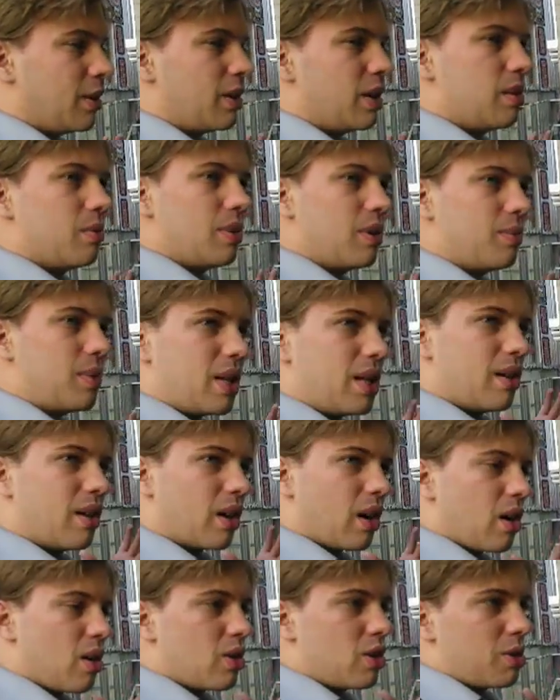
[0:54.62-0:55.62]
And then we've been
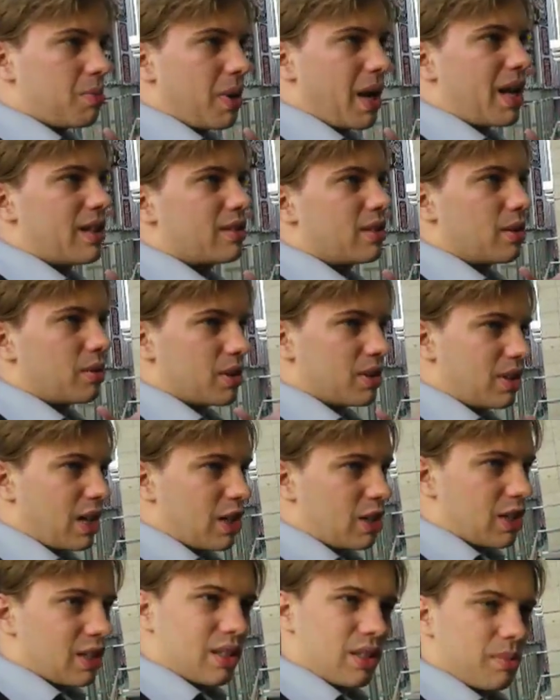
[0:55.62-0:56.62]
hearing, oh, Japan's in a
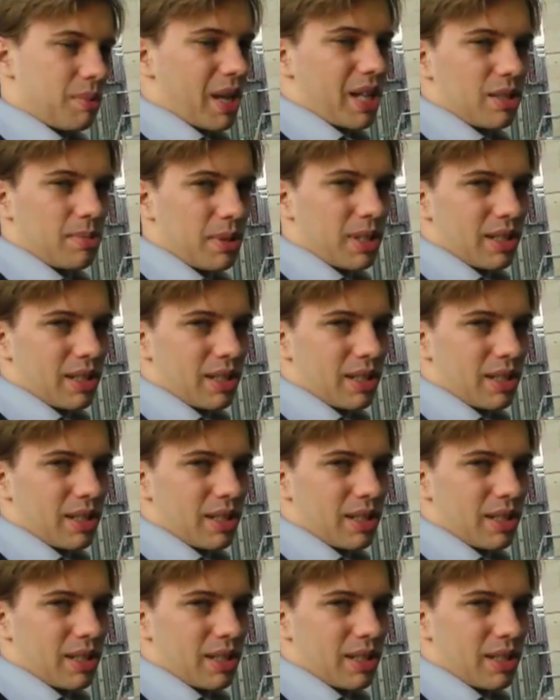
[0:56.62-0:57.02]
recession. The